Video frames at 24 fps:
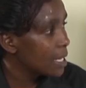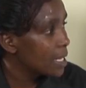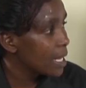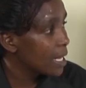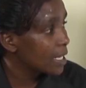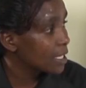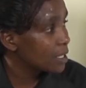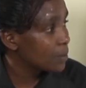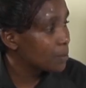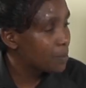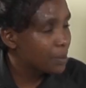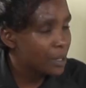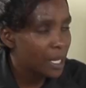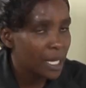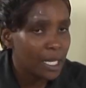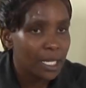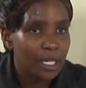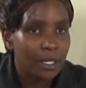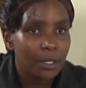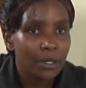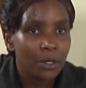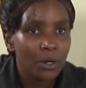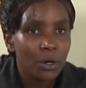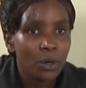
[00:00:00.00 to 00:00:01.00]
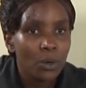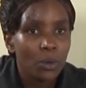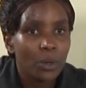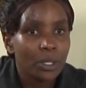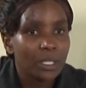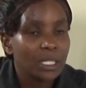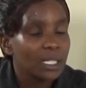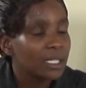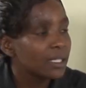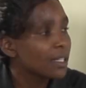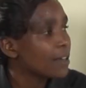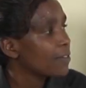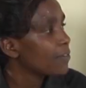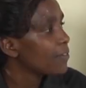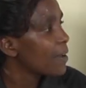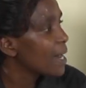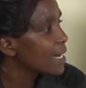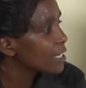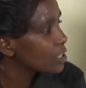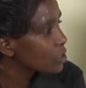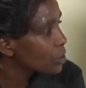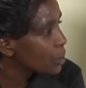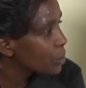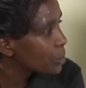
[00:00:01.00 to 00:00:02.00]
explain what is the
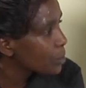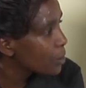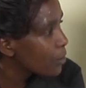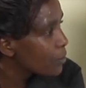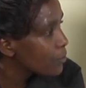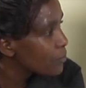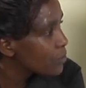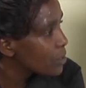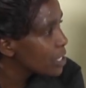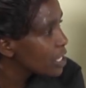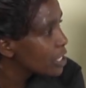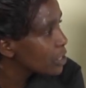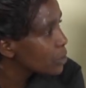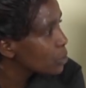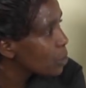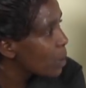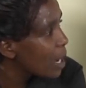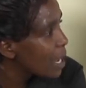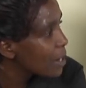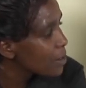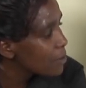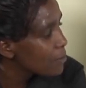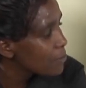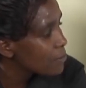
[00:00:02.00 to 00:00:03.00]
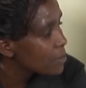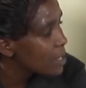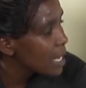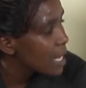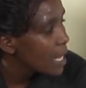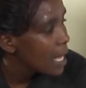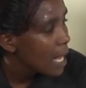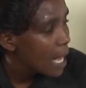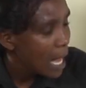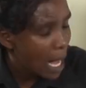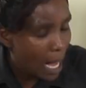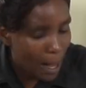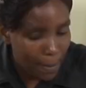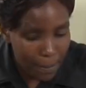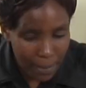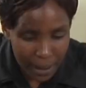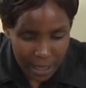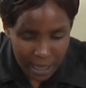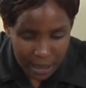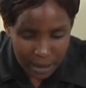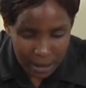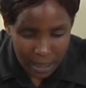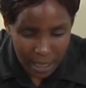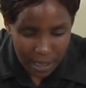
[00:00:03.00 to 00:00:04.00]
function of each one of the
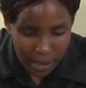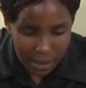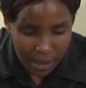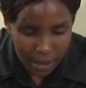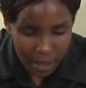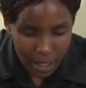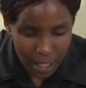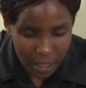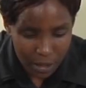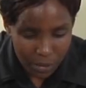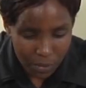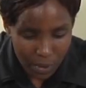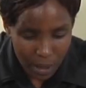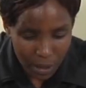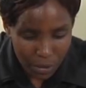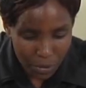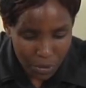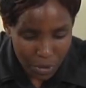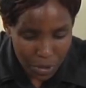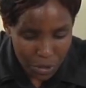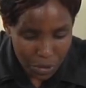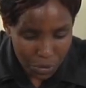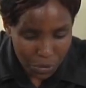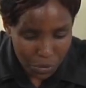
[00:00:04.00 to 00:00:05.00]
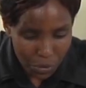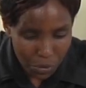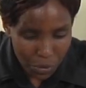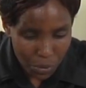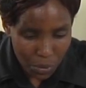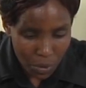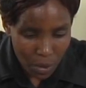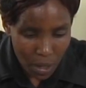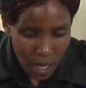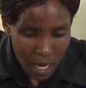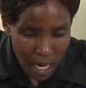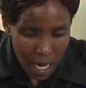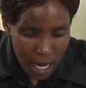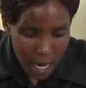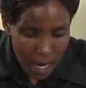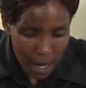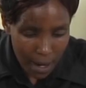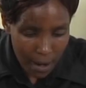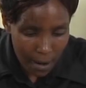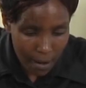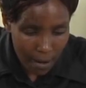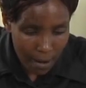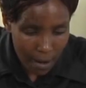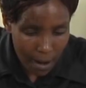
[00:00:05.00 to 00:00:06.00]
apparatus that we are going to
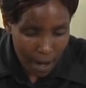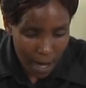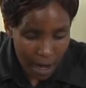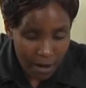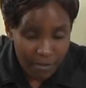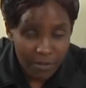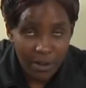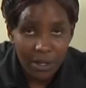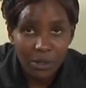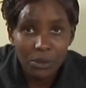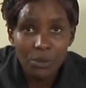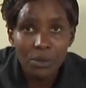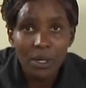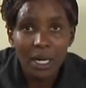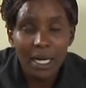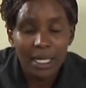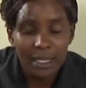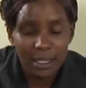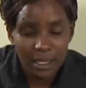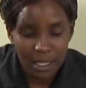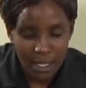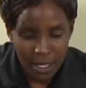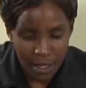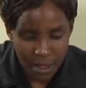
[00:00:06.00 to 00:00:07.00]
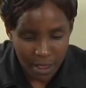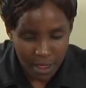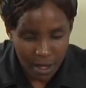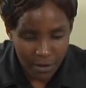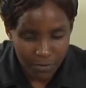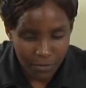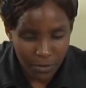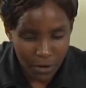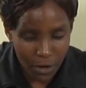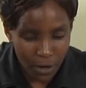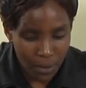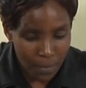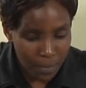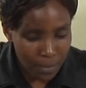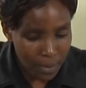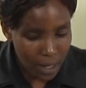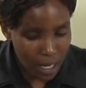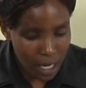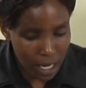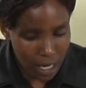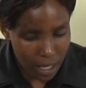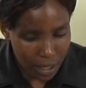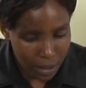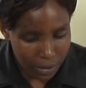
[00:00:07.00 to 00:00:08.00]
have a look at. Therefore,
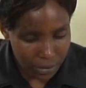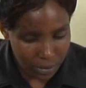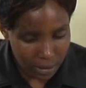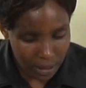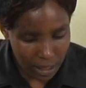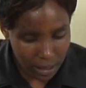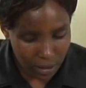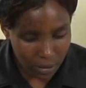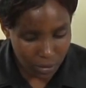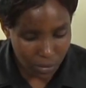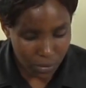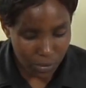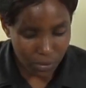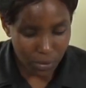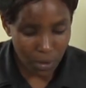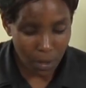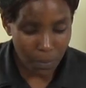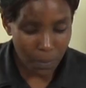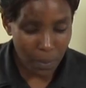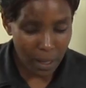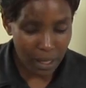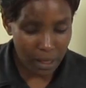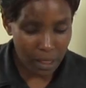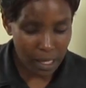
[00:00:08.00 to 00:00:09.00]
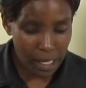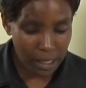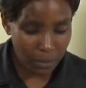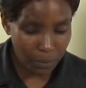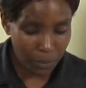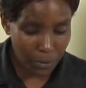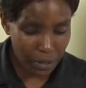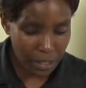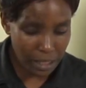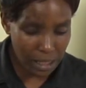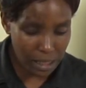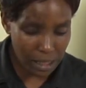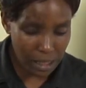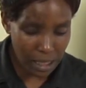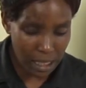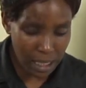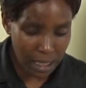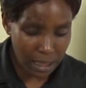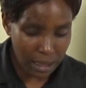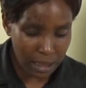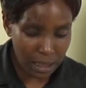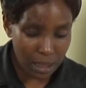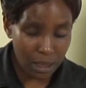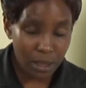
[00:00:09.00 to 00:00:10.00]
we tend to stop at that point
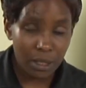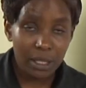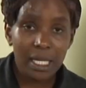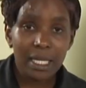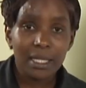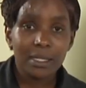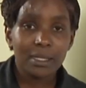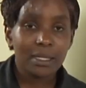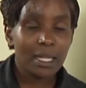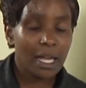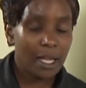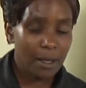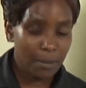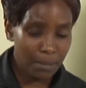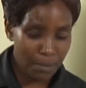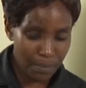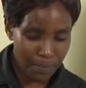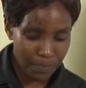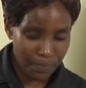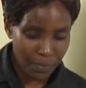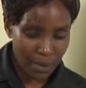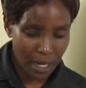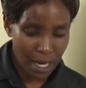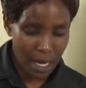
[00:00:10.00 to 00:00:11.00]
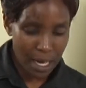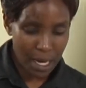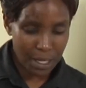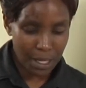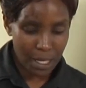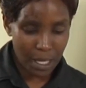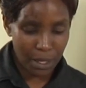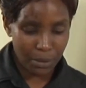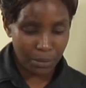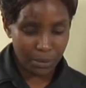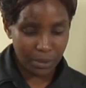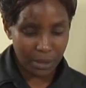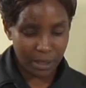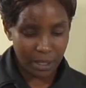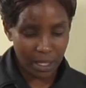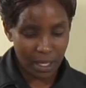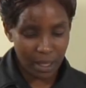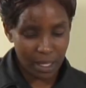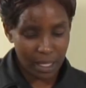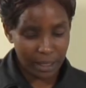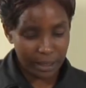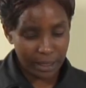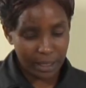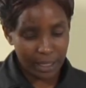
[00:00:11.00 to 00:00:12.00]
till next time, and I would say
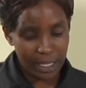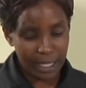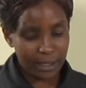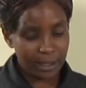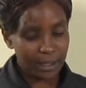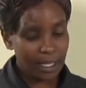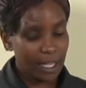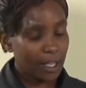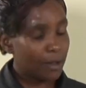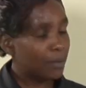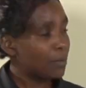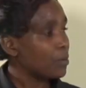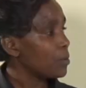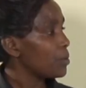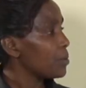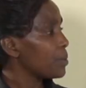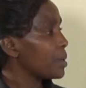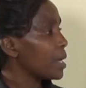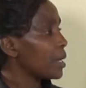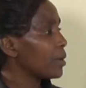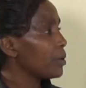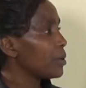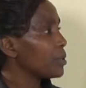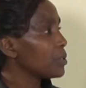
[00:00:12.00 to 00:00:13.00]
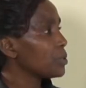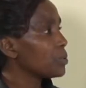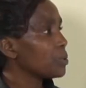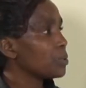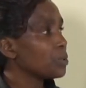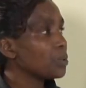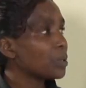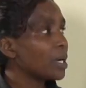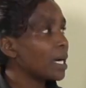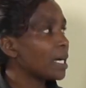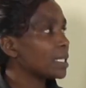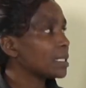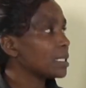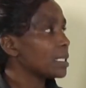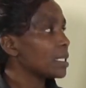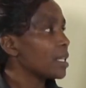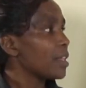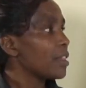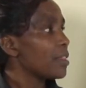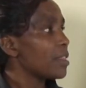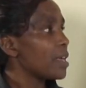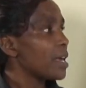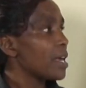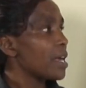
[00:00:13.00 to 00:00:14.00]
that next time we are going to look at
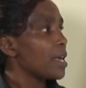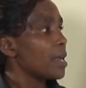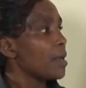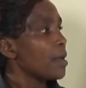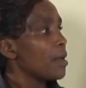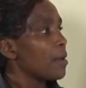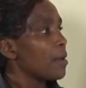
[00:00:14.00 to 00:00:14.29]
the